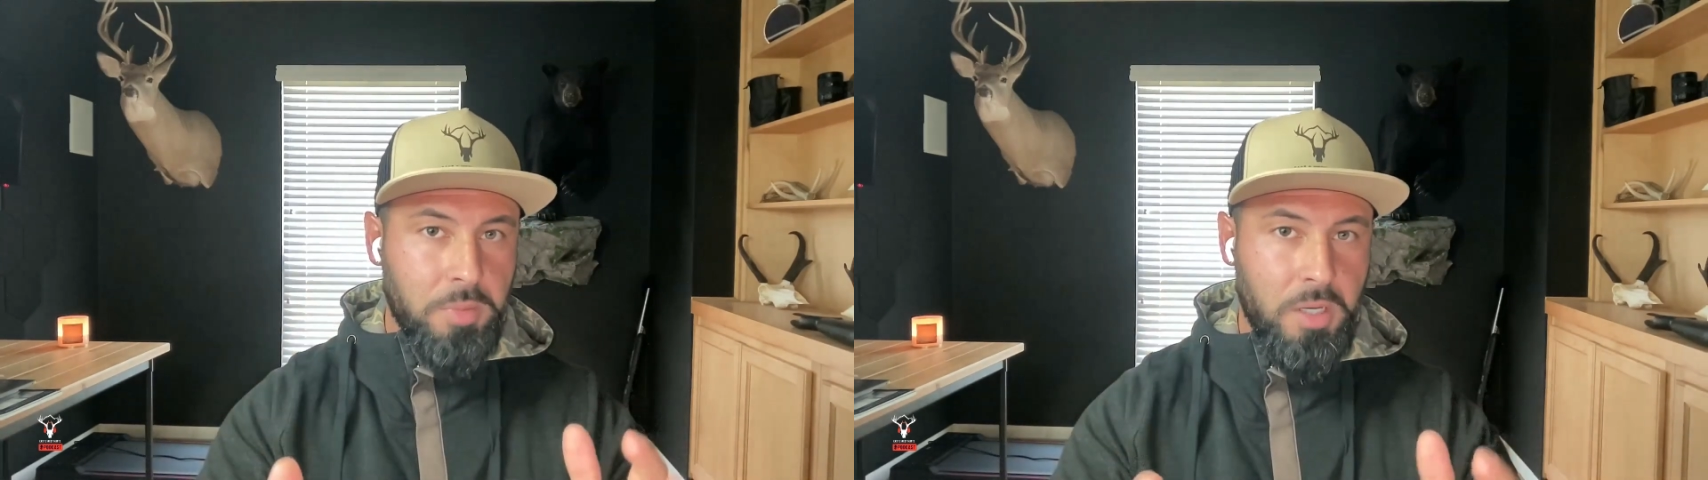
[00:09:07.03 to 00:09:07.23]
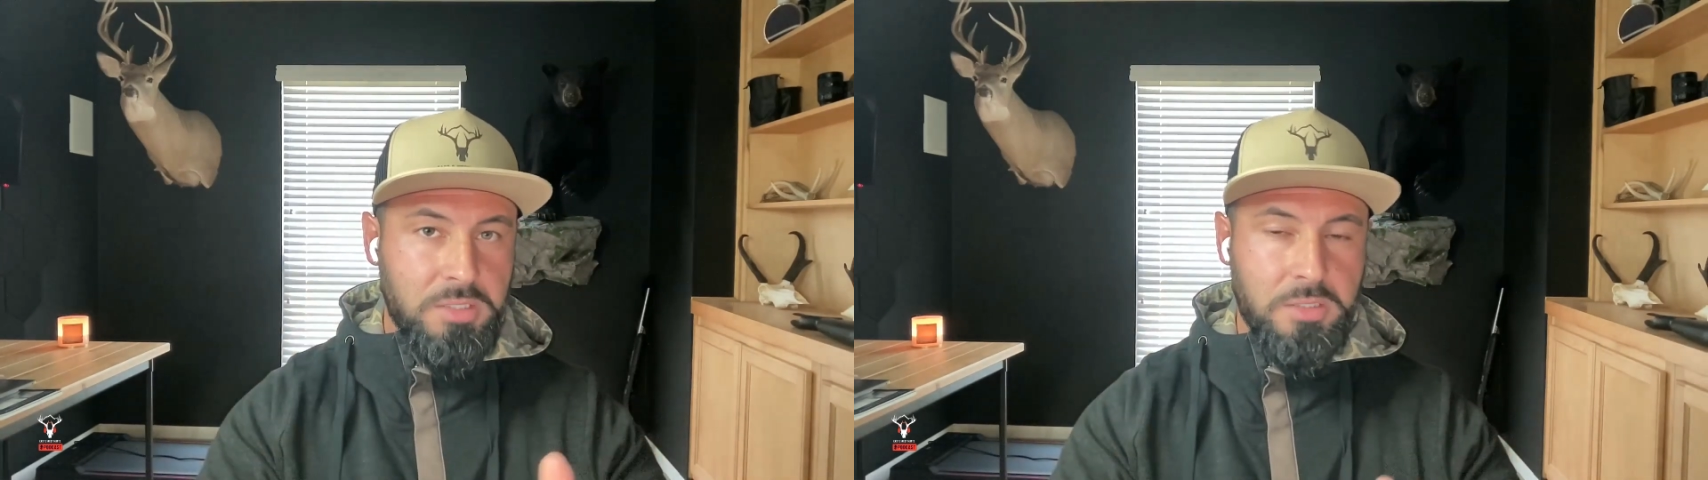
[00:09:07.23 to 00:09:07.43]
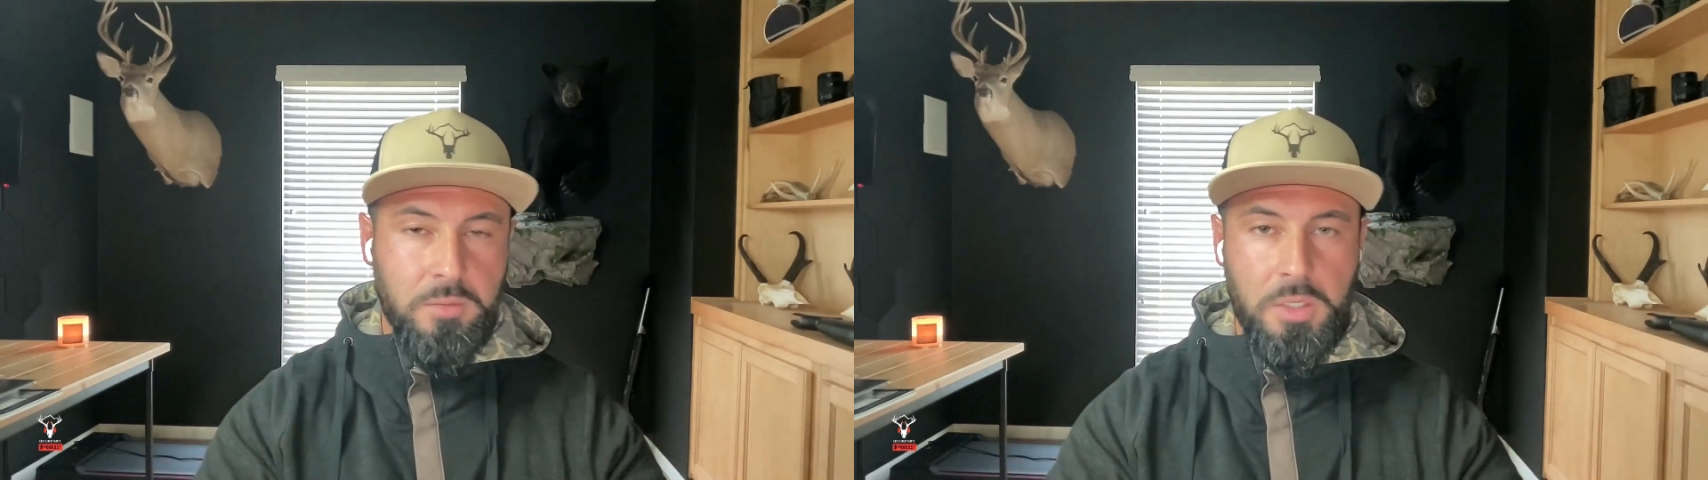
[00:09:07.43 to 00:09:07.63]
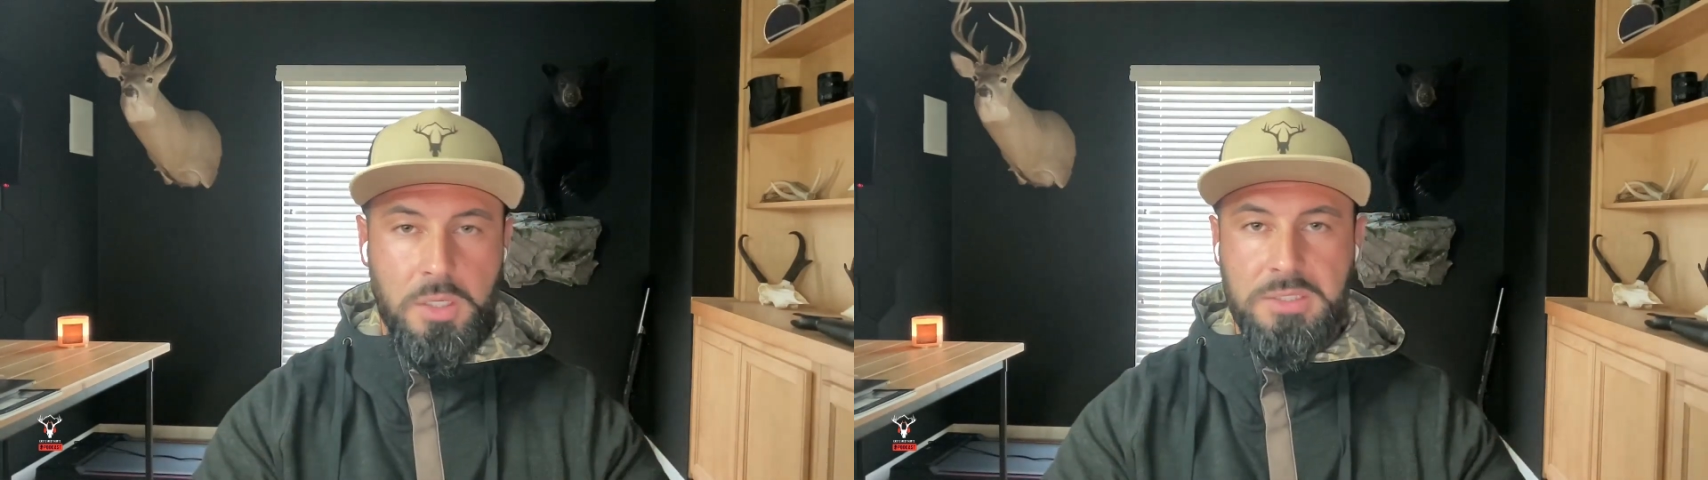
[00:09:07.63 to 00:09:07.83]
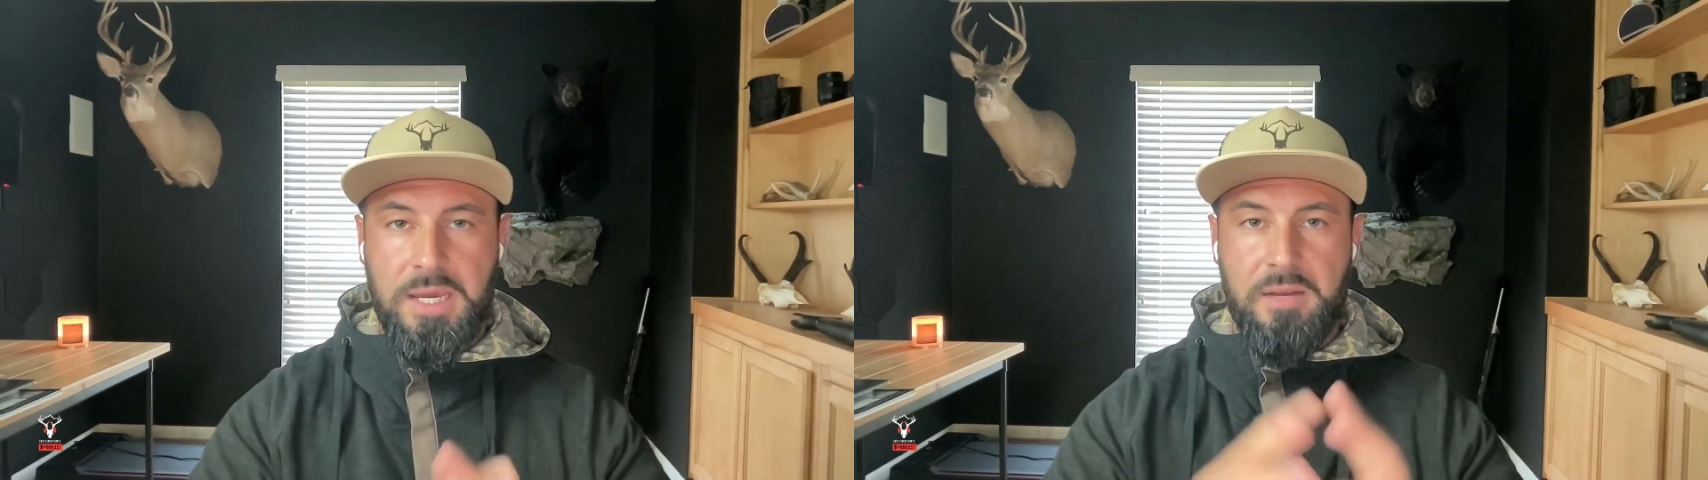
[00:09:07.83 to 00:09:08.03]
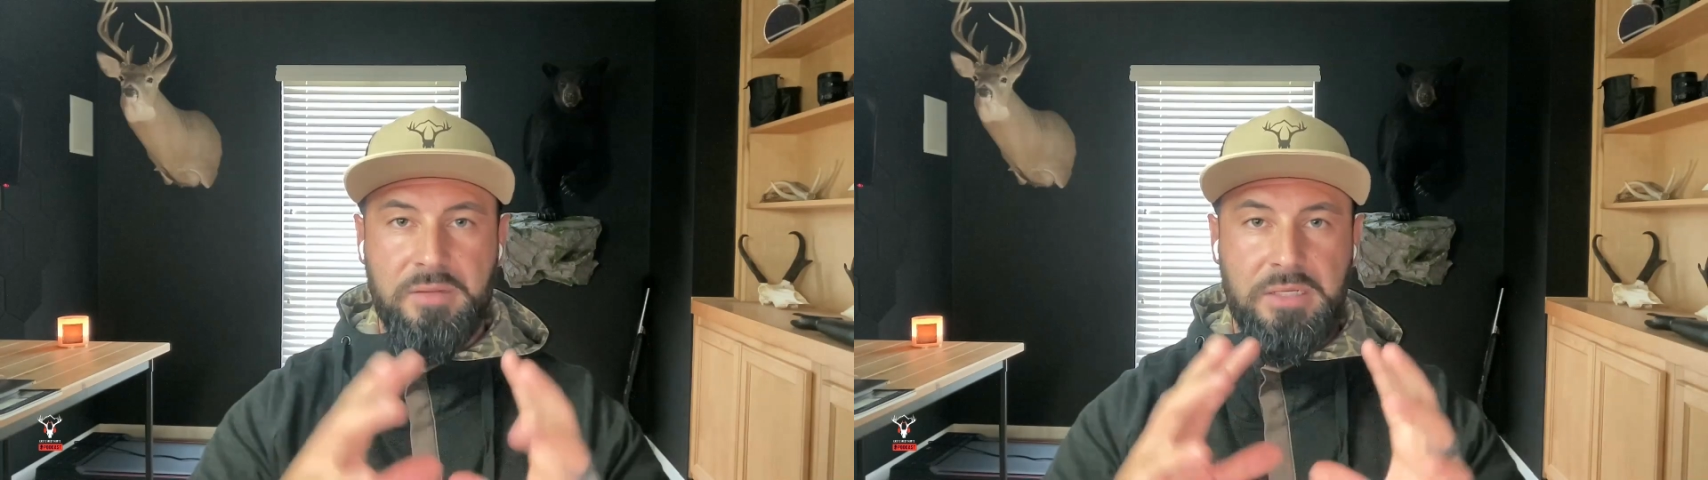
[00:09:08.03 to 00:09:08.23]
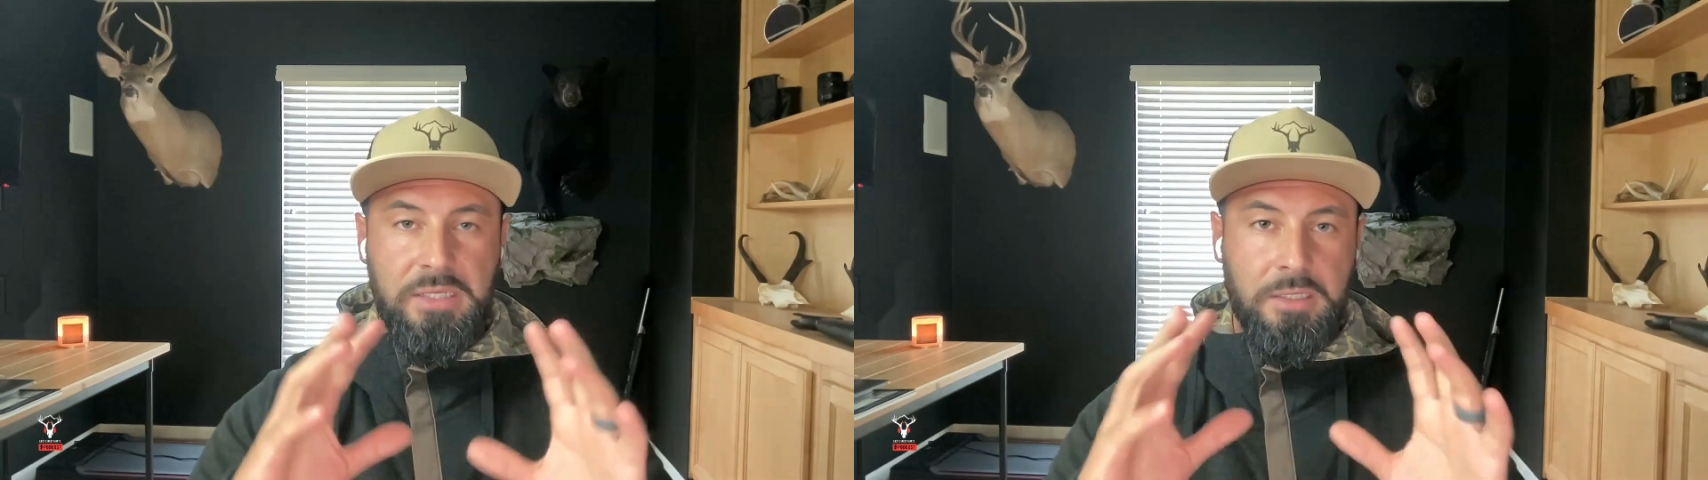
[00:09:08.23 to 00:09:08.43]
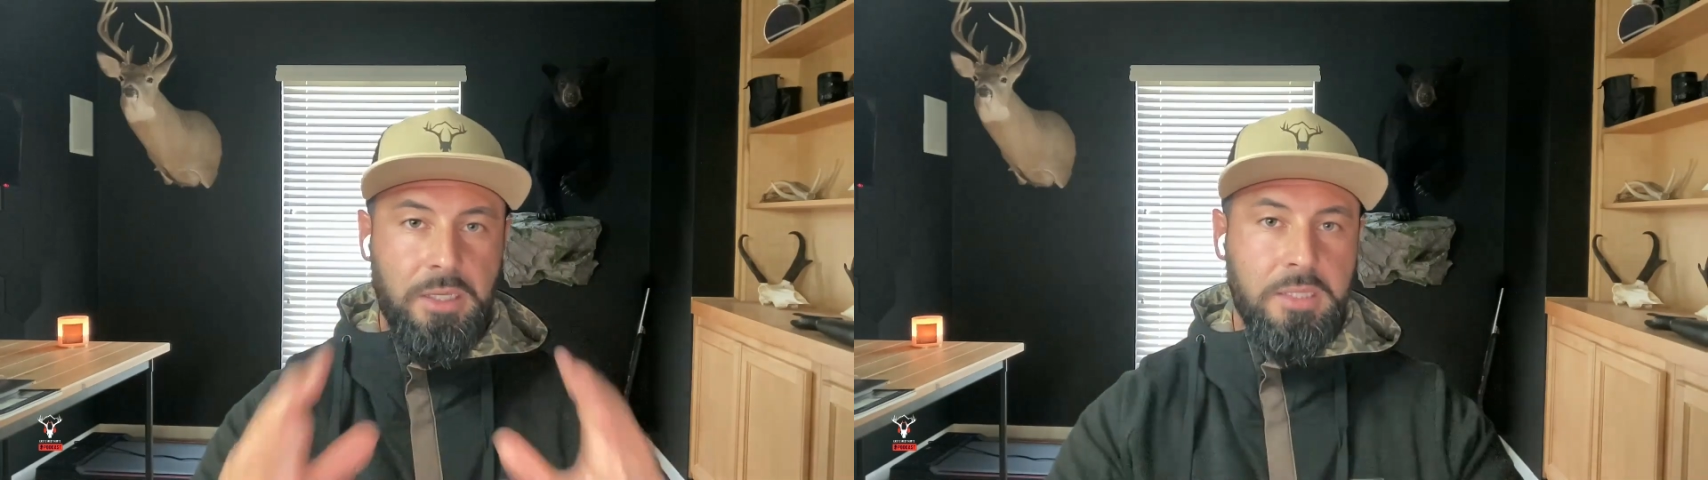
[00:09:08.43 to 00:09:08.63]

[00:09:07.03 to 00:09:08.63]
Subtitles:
balls to the walls kind of a deal